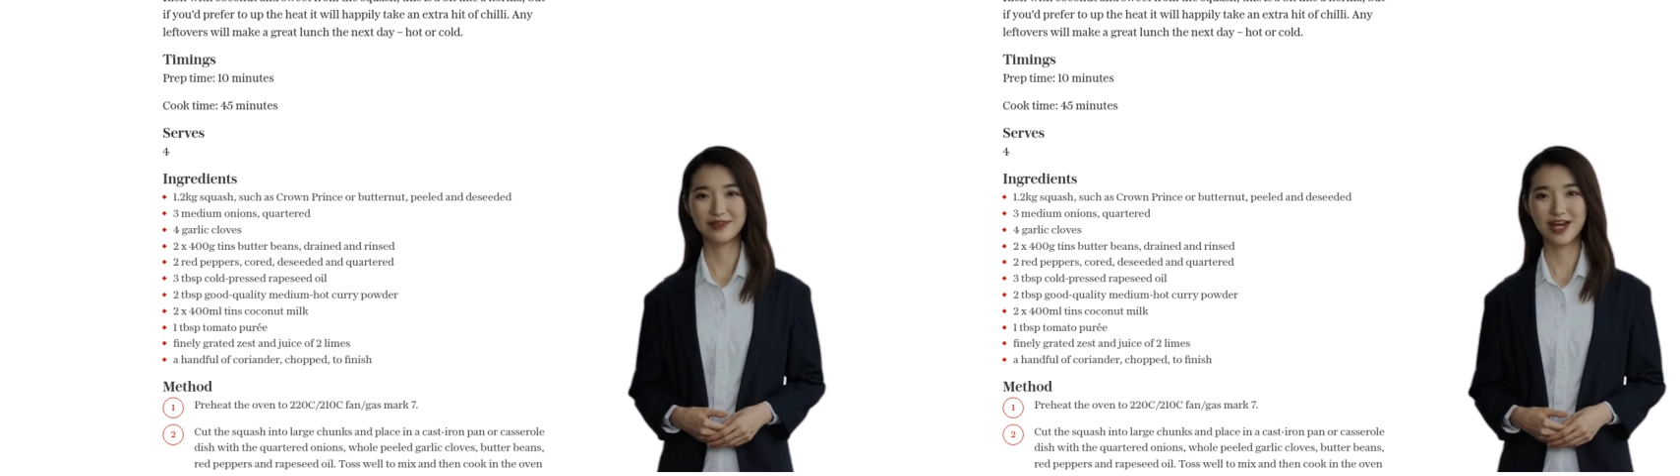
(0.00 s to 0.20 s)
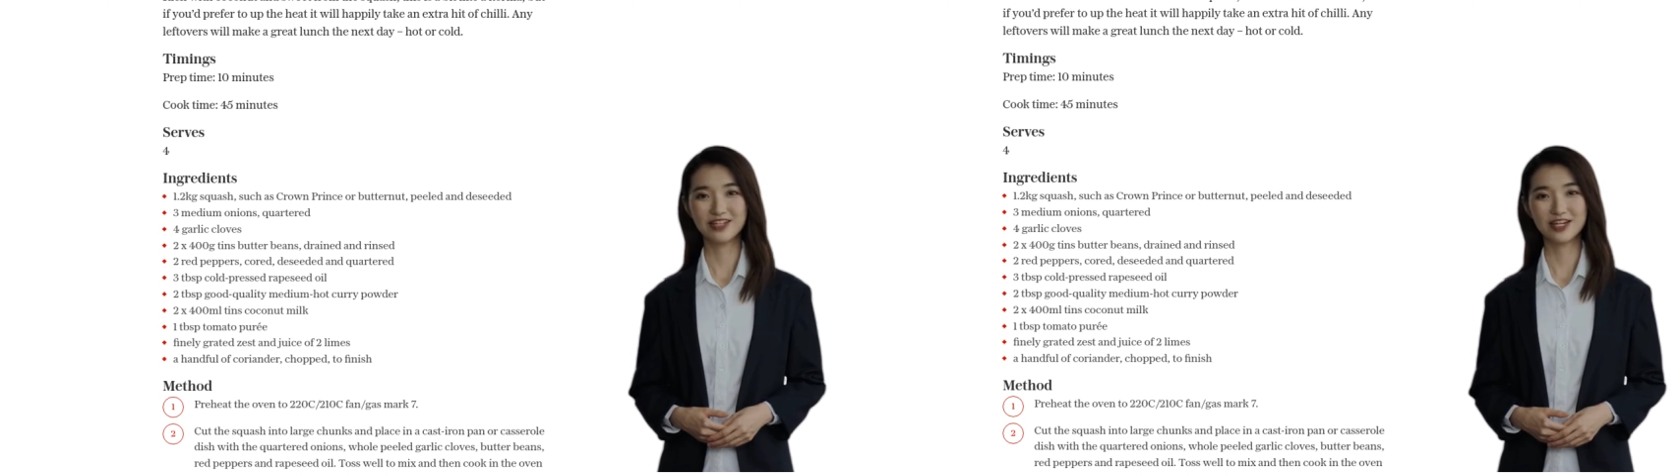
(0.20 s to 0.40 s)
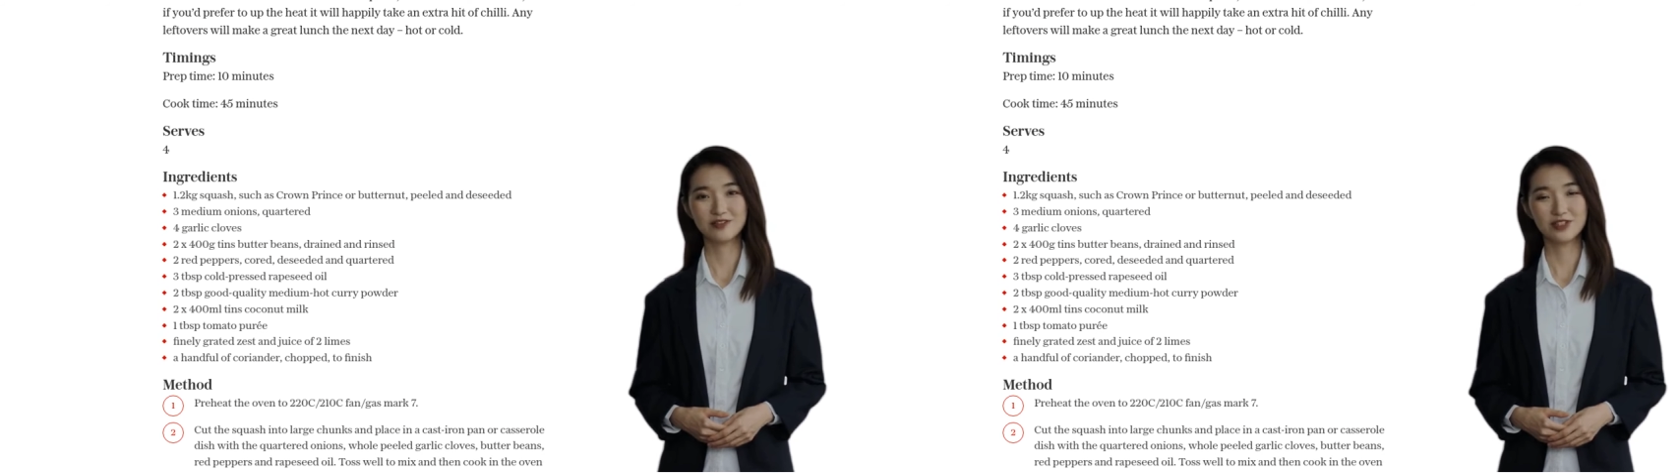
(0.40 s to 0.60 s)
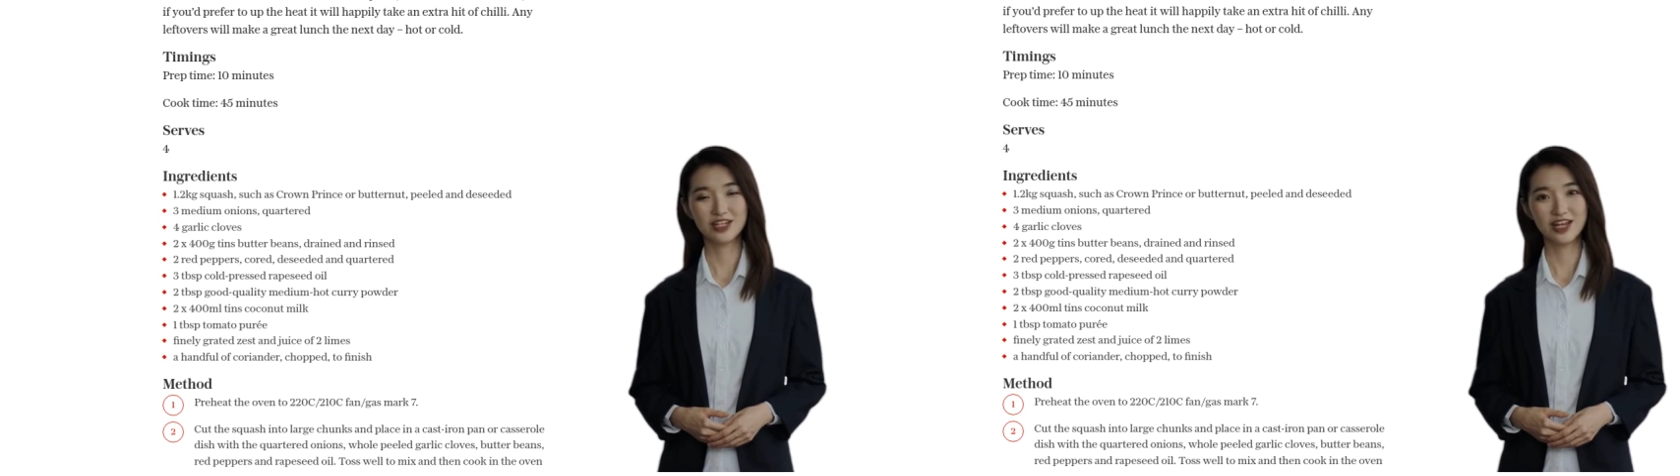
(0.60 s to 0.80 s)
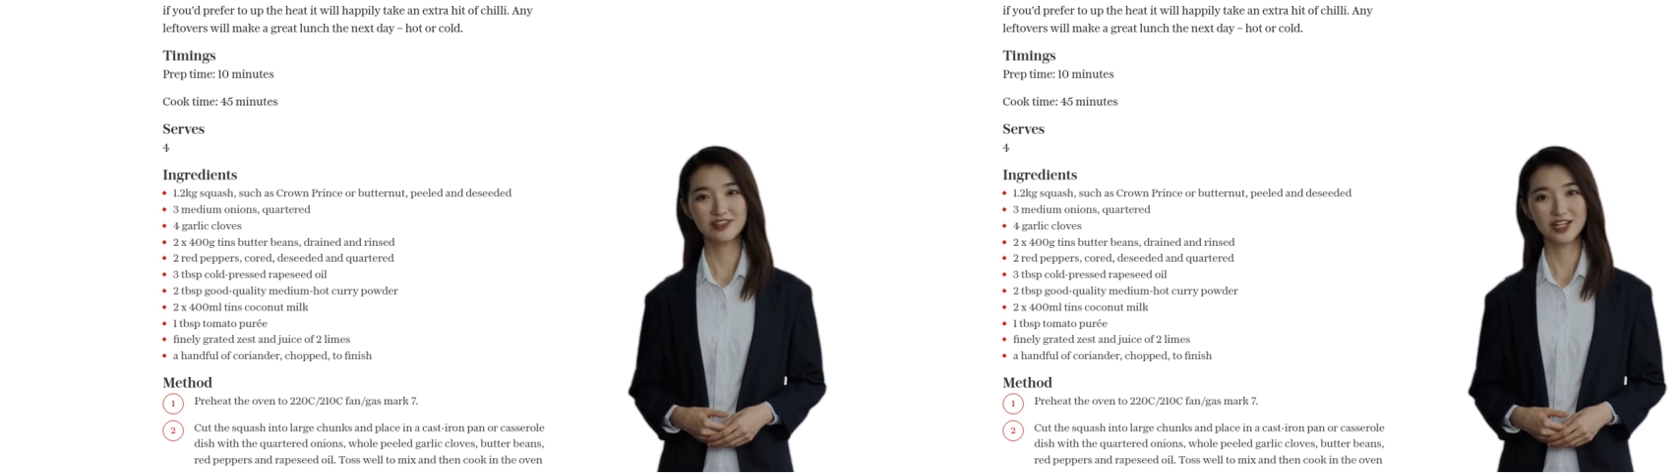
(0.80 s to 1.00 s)
Now,
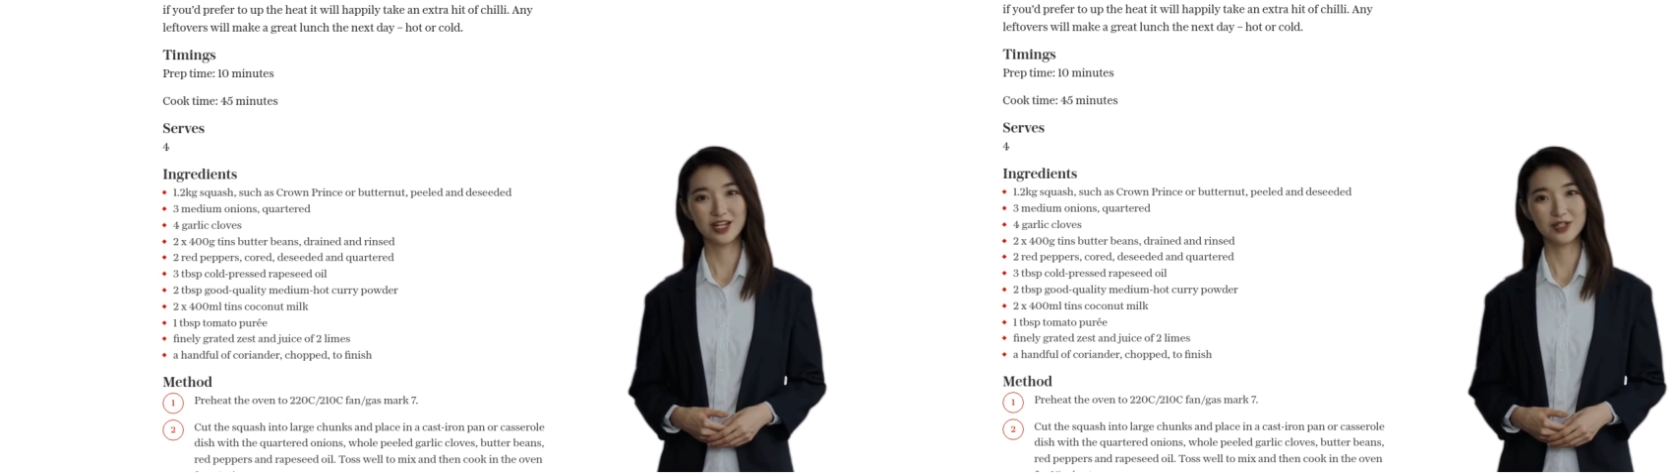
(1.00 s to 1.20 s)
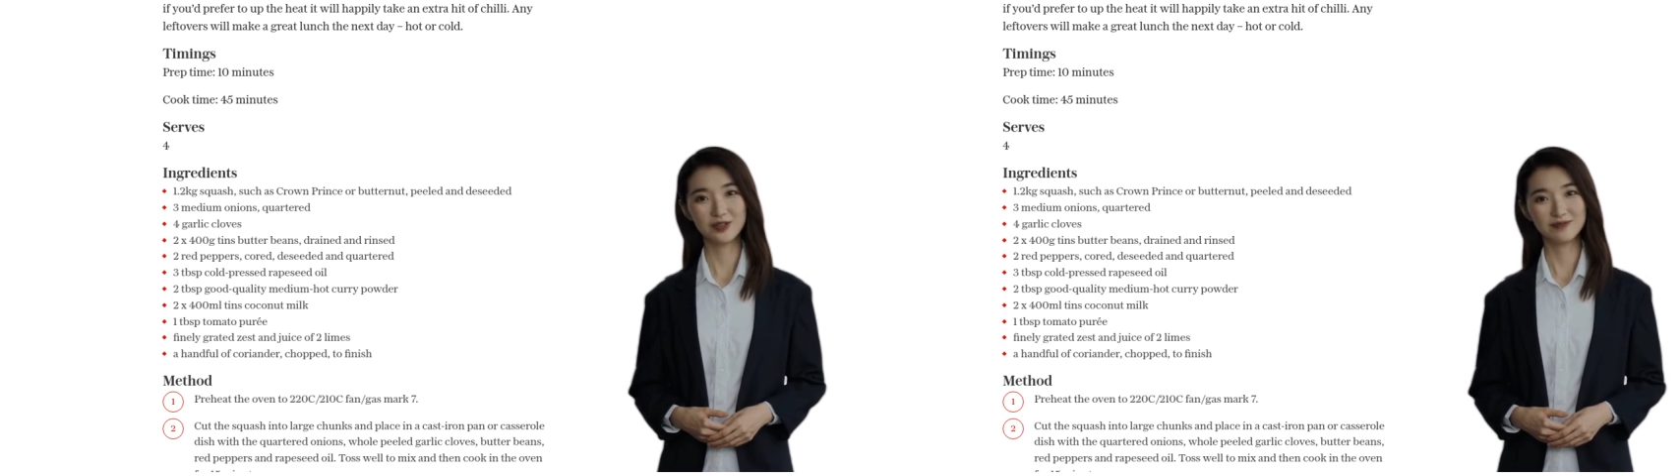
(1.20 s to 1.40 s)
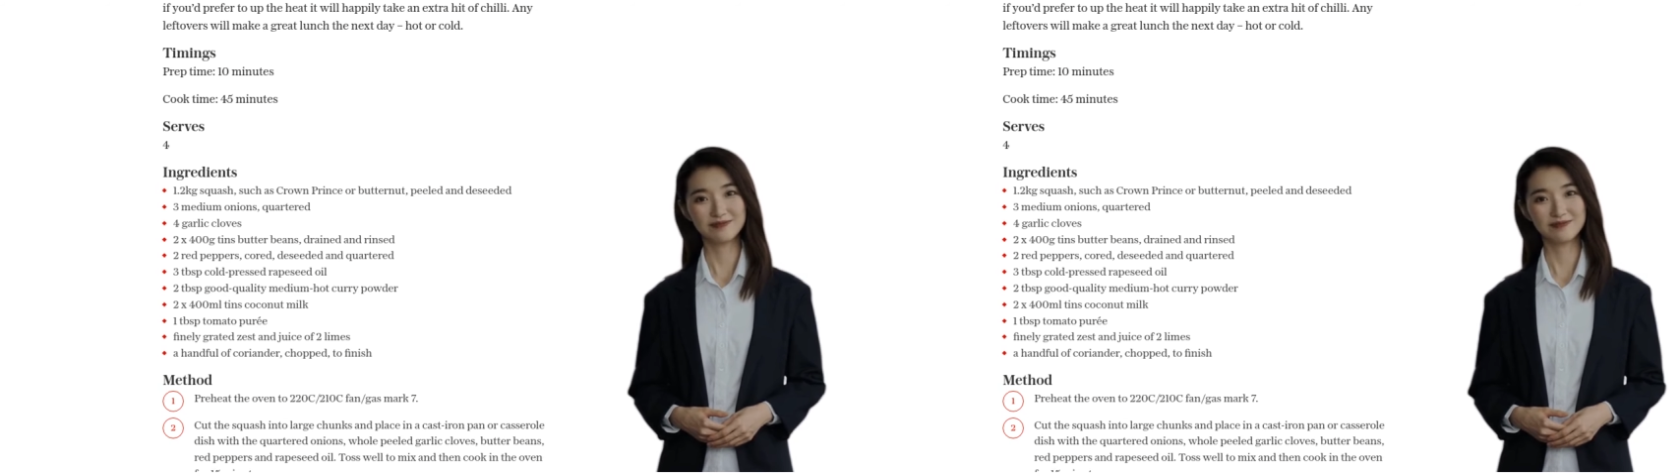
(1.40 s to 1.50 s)
it's time to